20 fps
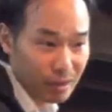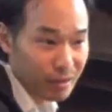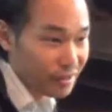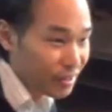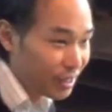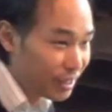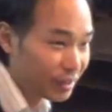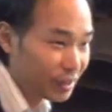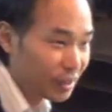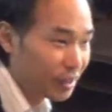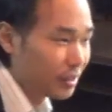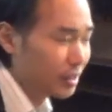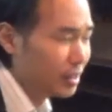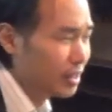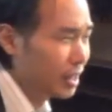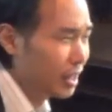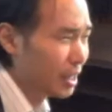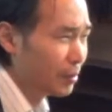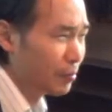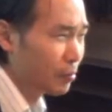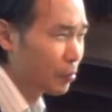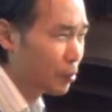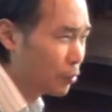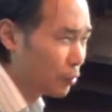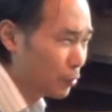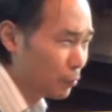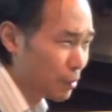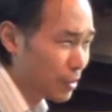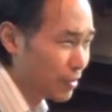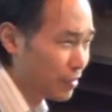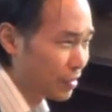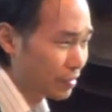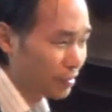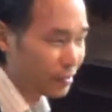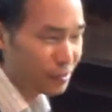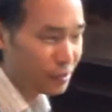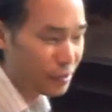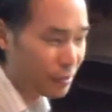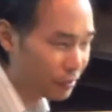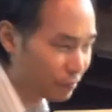our data? Who do we think
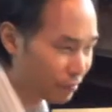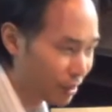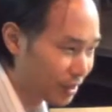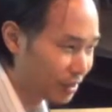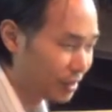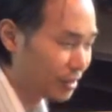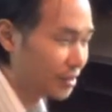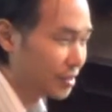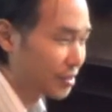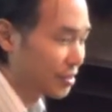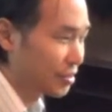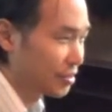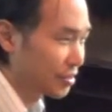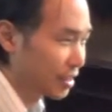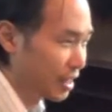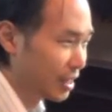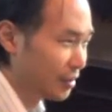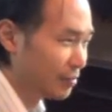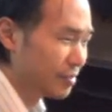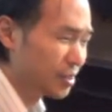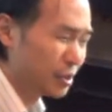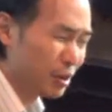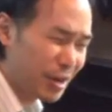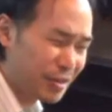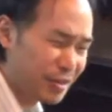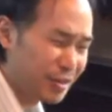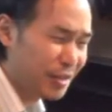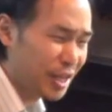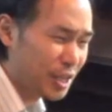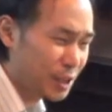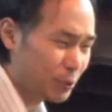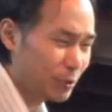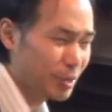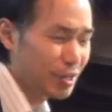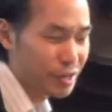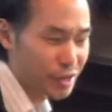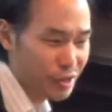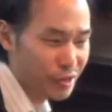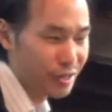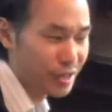the new threat is? So I think that's what
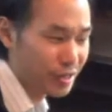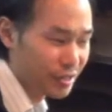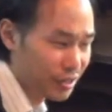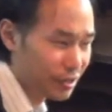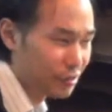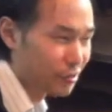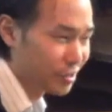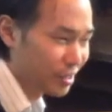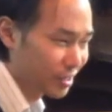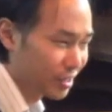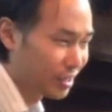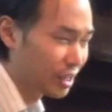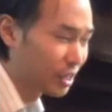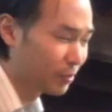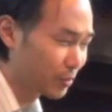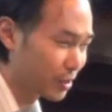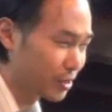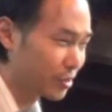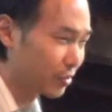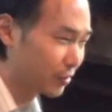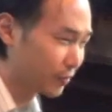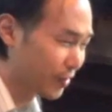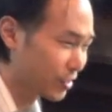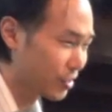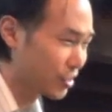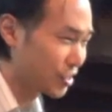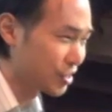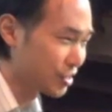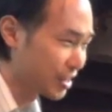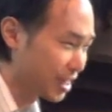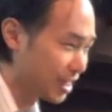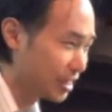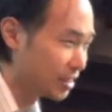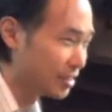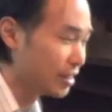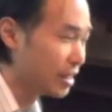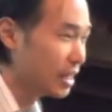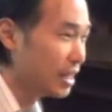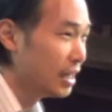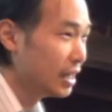history can do, is it can help us sort of
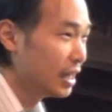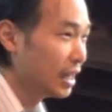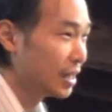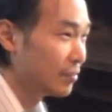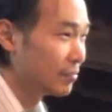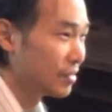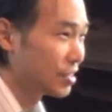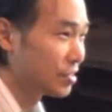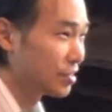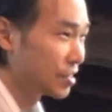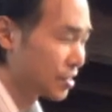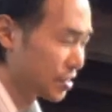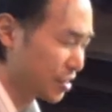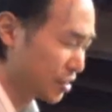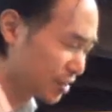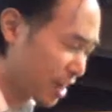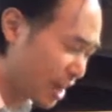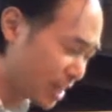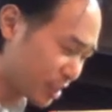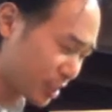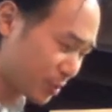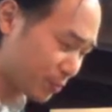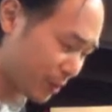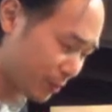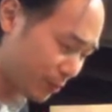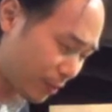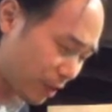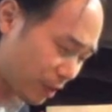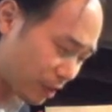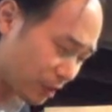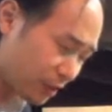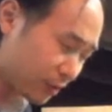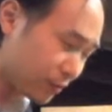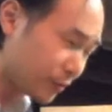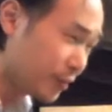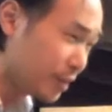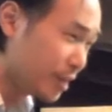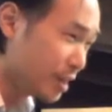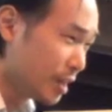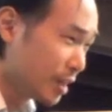understand these things as not just being part
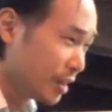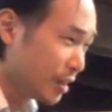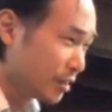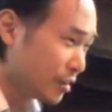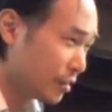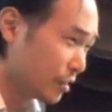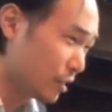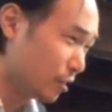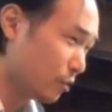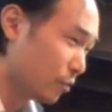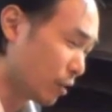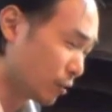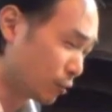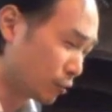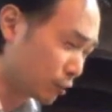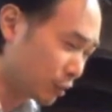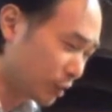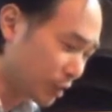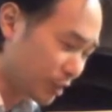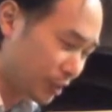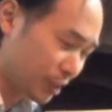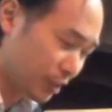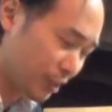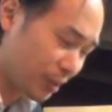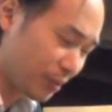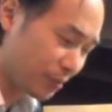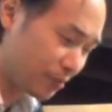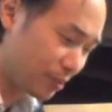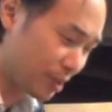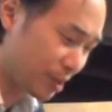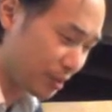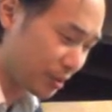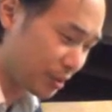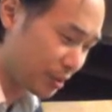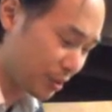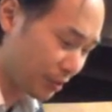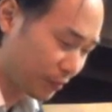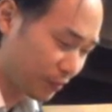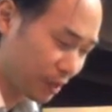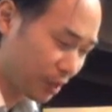of, you know, a really good
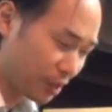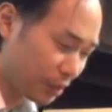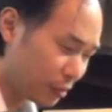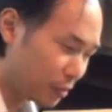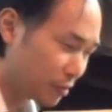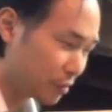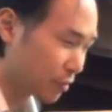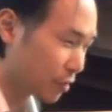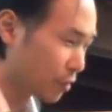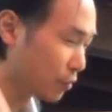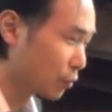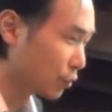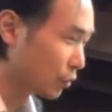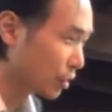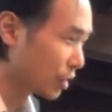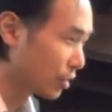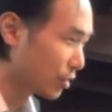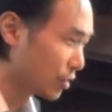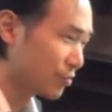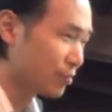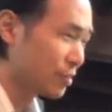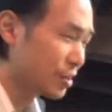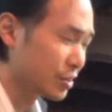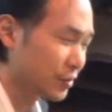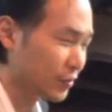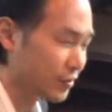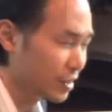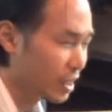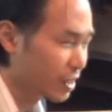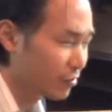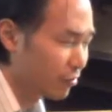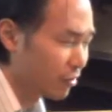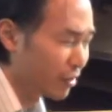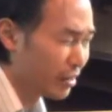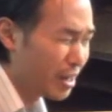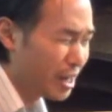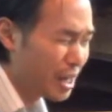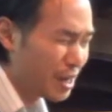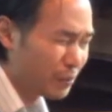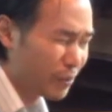piece of code or a really good piece of
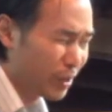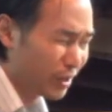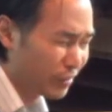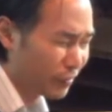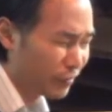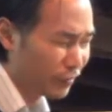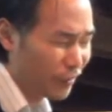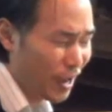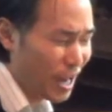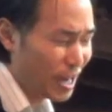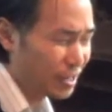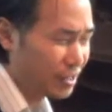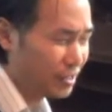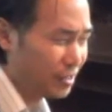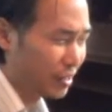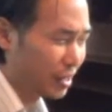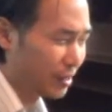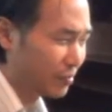software, but in fact,